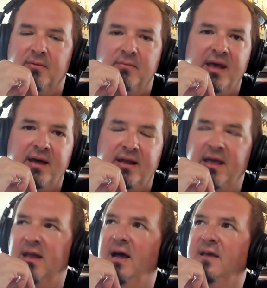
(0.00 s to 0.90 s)
Man,
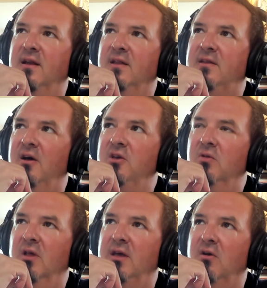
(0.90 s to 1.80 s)
and I got to tell
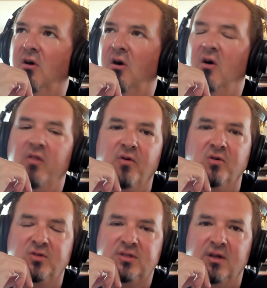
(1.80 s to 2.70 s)
you, like all
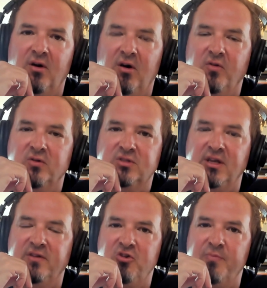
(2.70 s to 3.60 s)
those
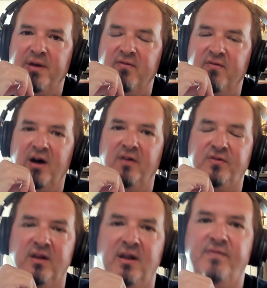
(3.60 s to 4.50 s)
things that you've been
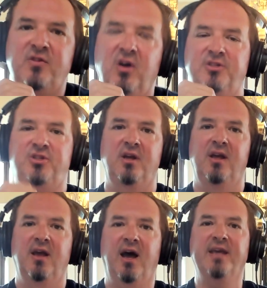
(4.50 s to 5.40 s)
involved in have touched,
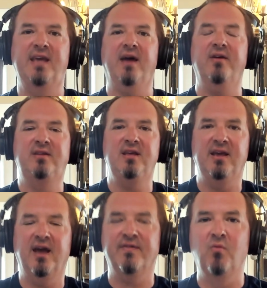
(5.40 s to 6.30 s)
I
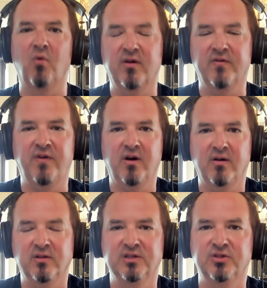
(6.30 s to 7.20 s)
guarantee, every one of
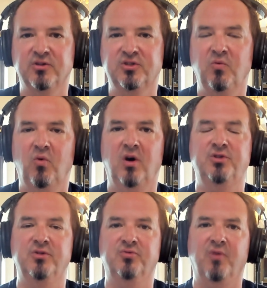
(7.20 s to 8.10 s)
our listeners and
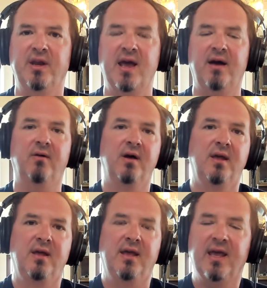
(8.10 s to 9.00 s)
watchers right now.
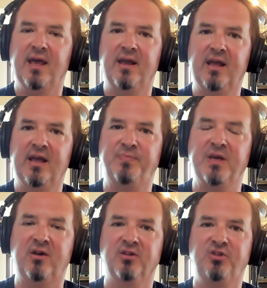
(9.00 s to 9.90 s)
And it's
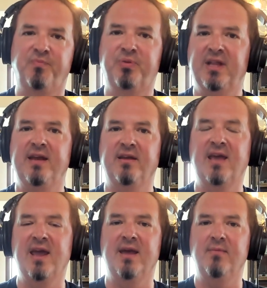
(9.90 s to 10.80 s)
because you played a
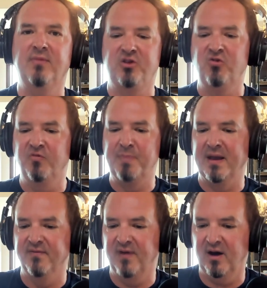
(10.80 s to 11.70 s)
game that you've
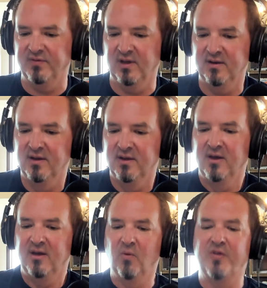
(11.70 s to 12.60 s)
been involved in.
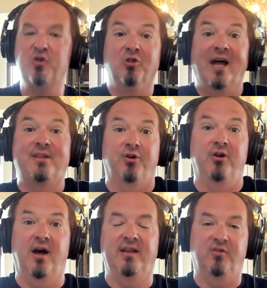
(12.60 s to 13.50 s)
Whether you liked it or
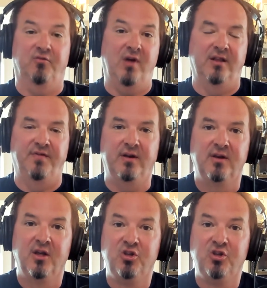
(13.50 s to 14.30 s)
not is irrelevant.